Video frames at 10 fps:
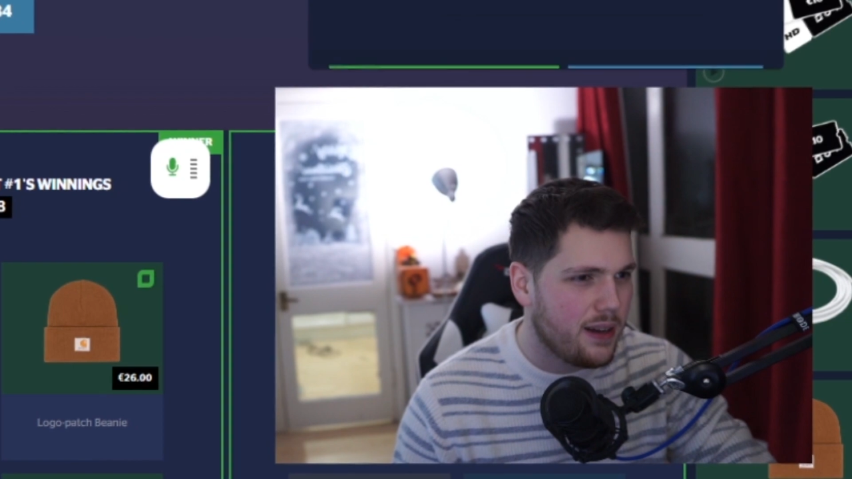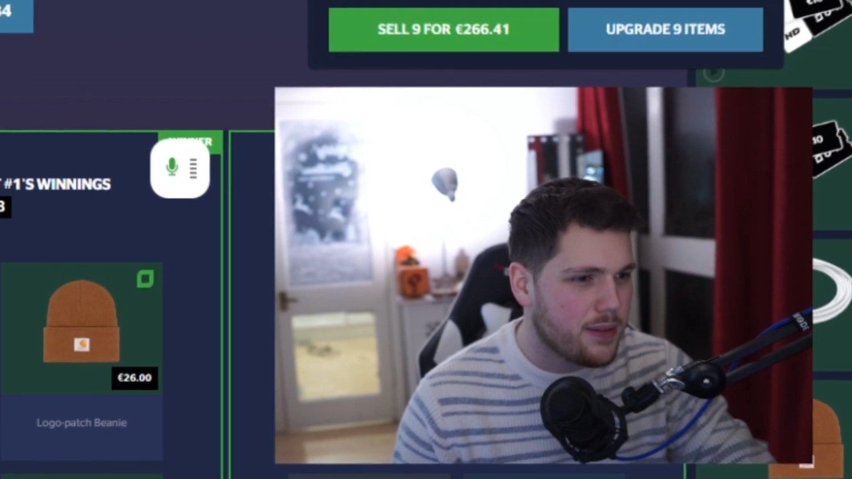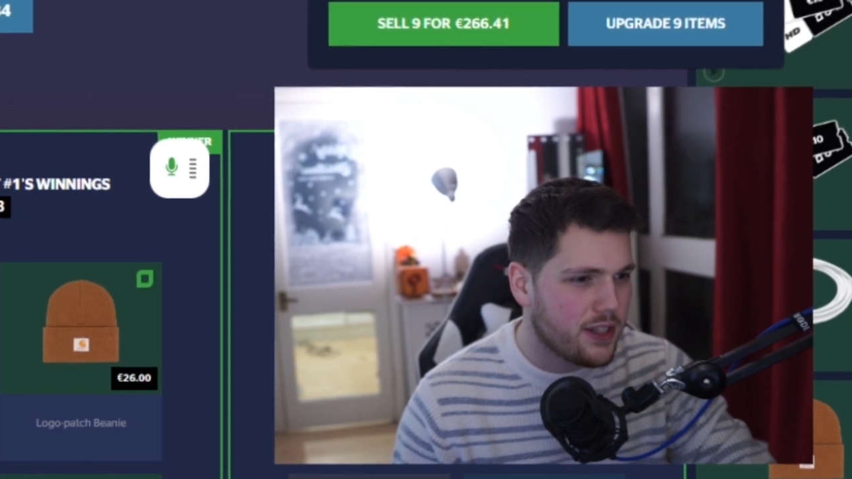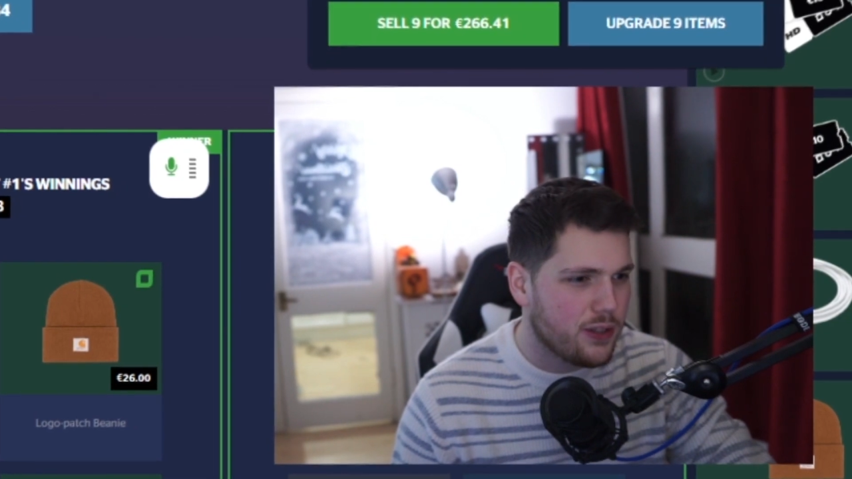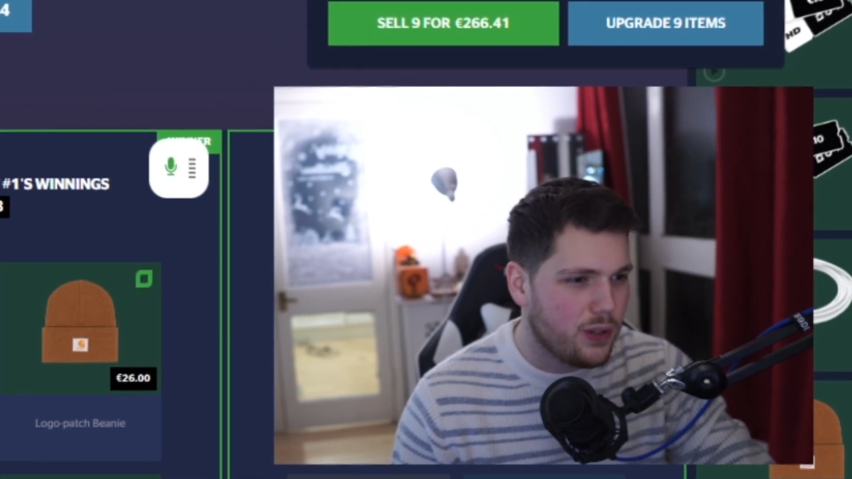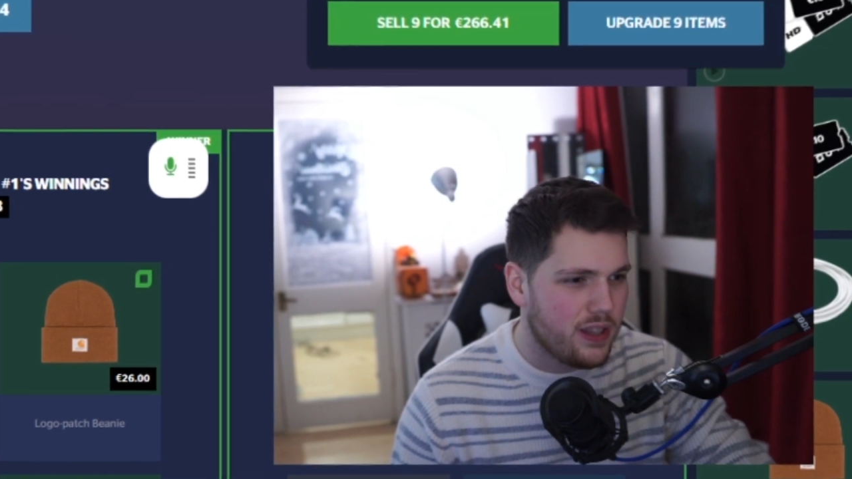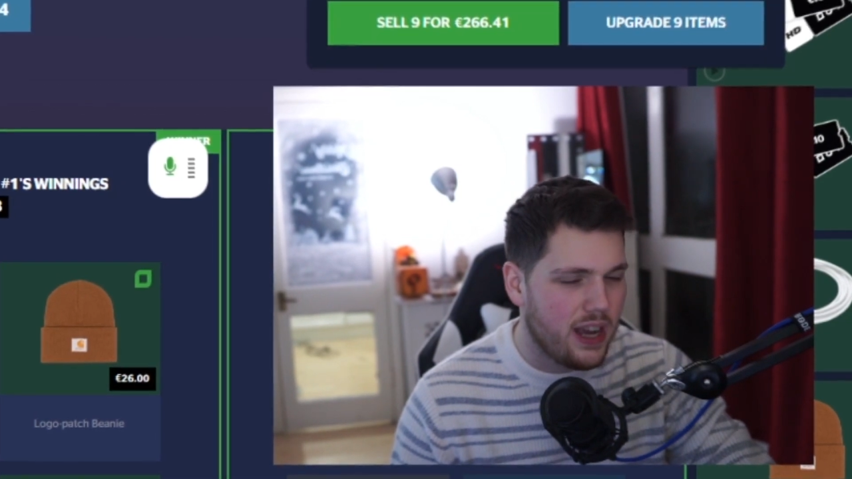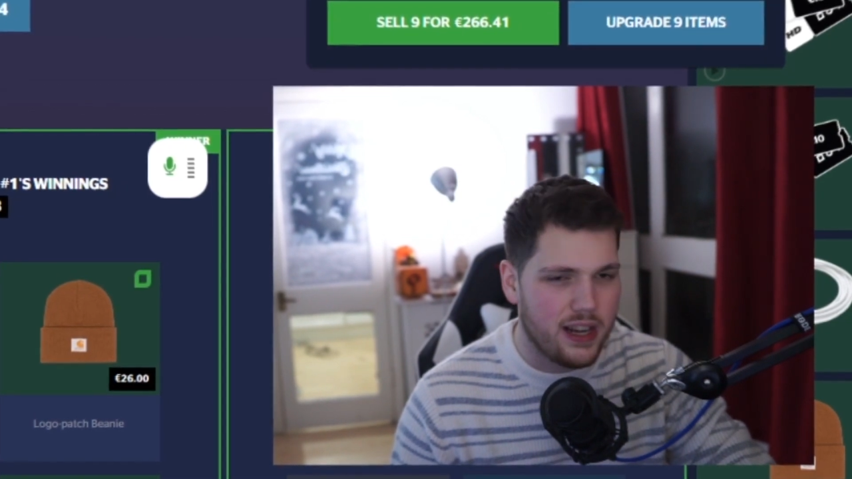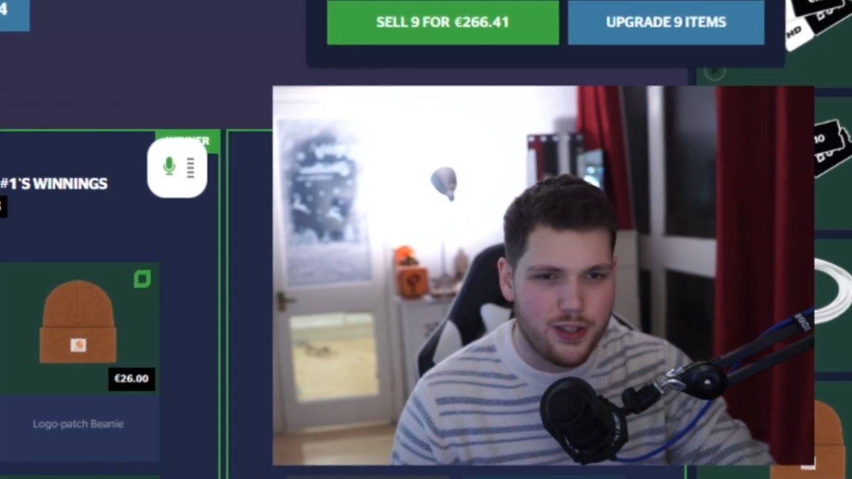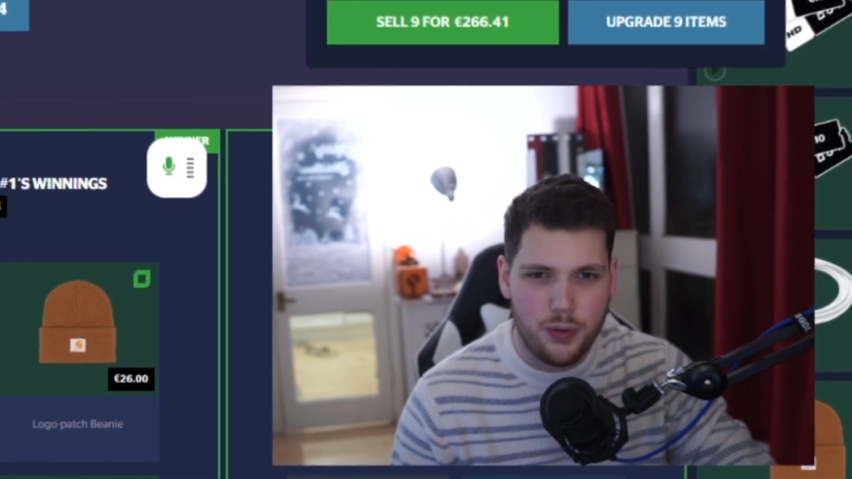I'm going to call it
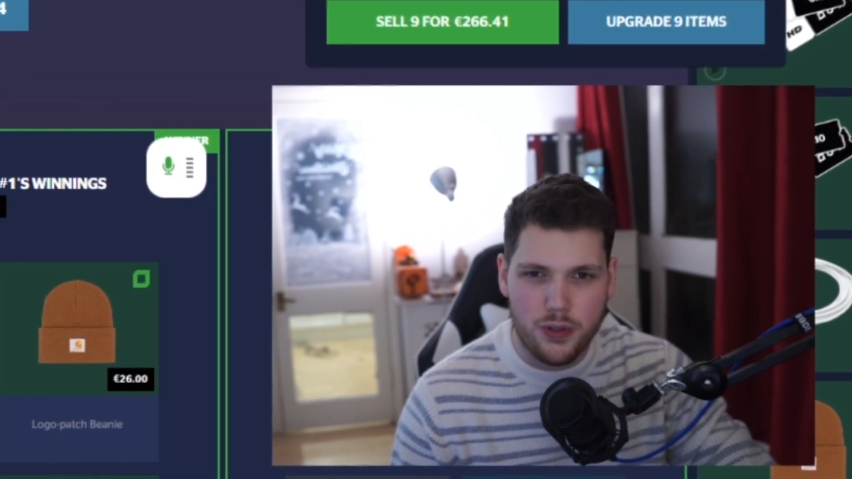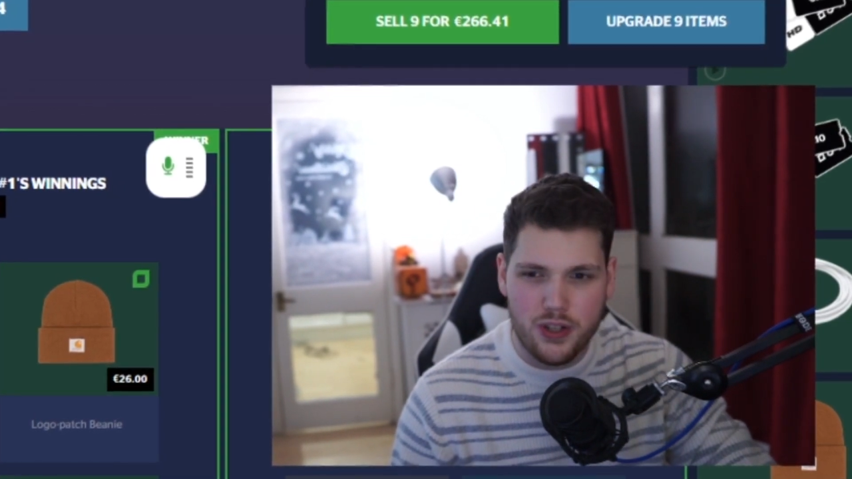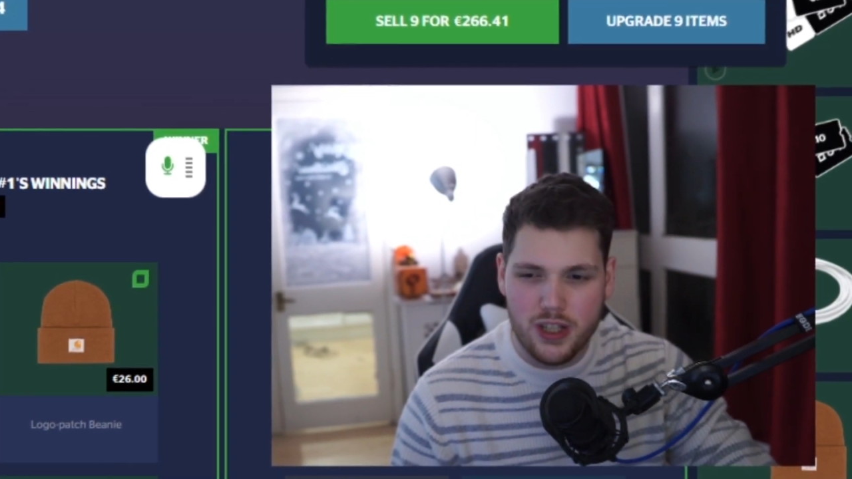there. two hundred